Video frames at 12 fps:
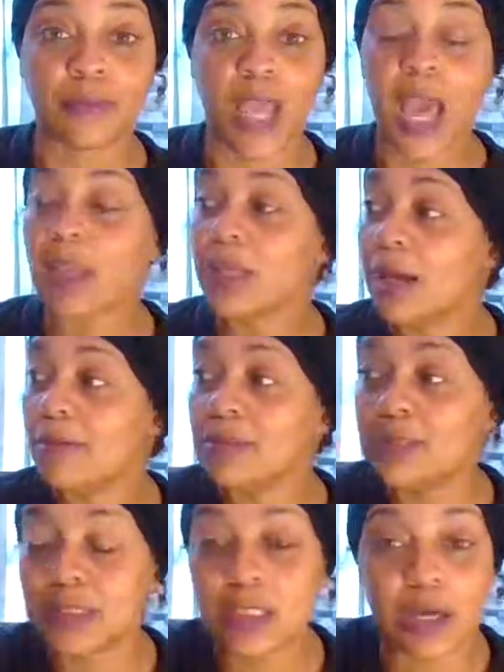I love
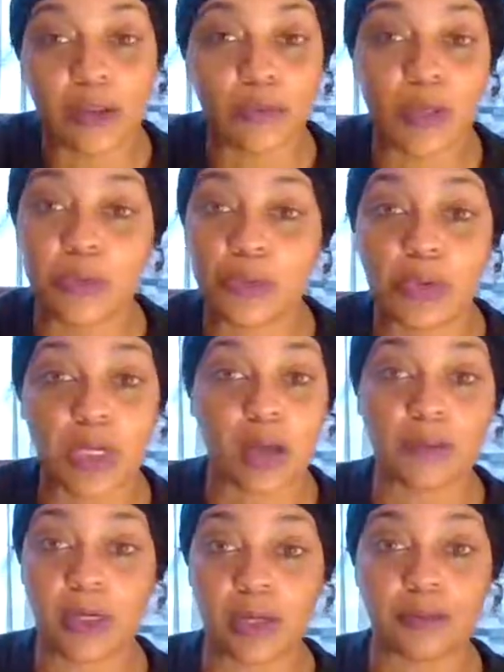to see other people
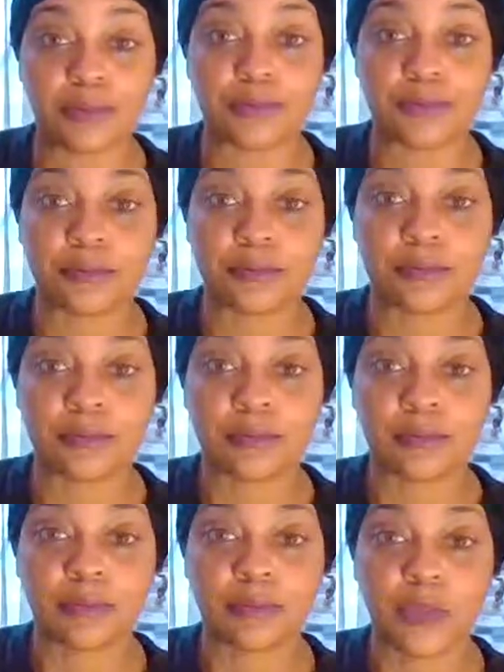come up.
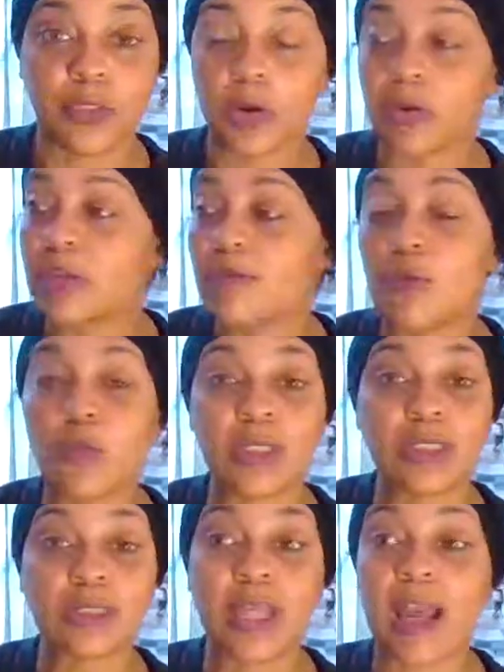You know, even
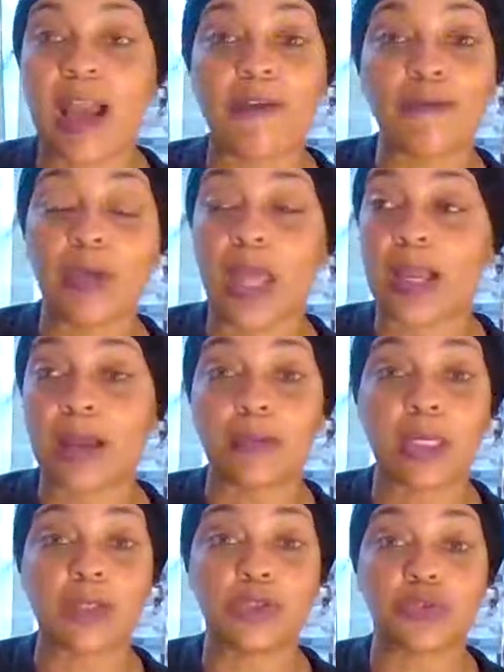when it's like I feel like I'm
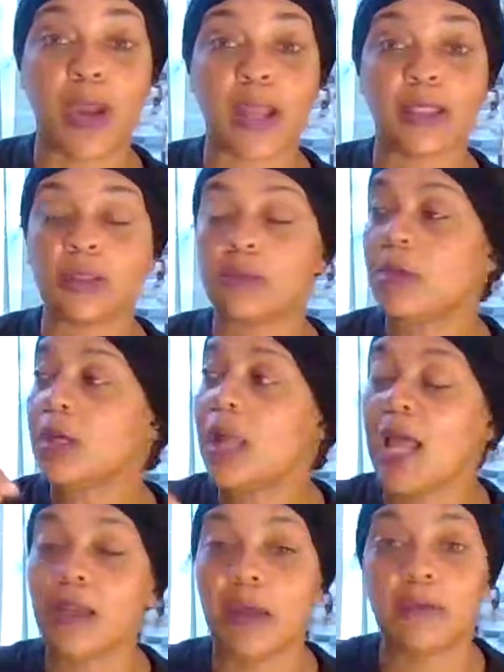getting dragged in the mud,
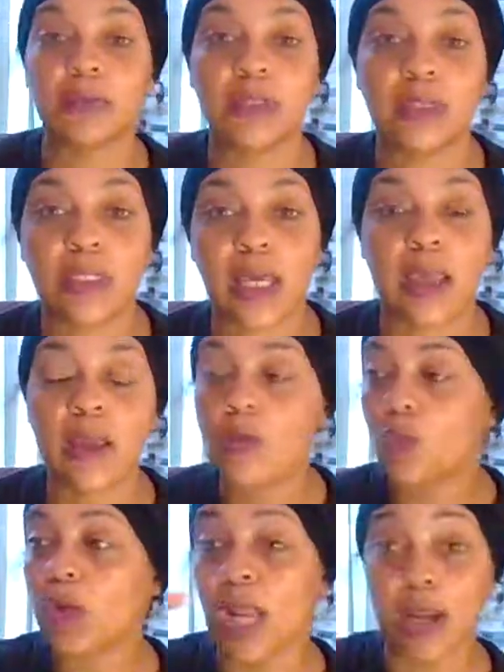I love to see that.
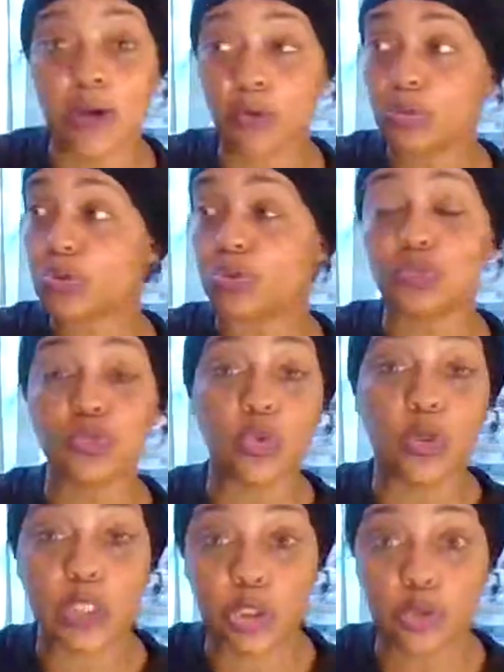When I know that you
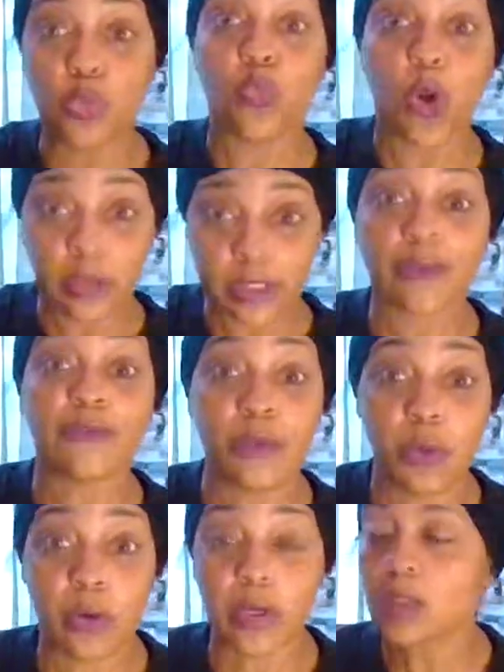doing and you working
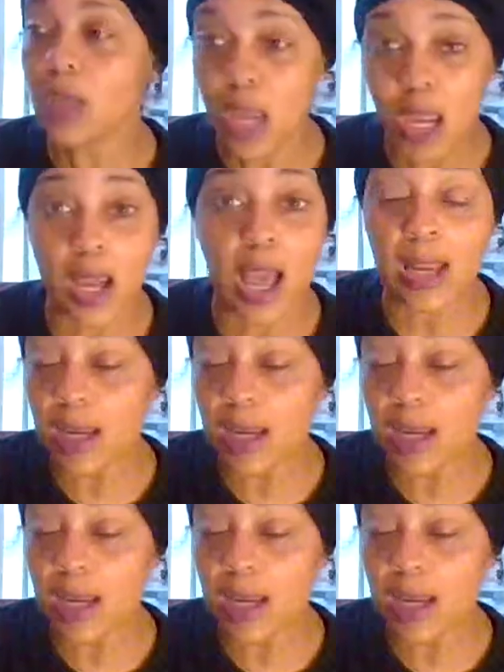for it, yeah, I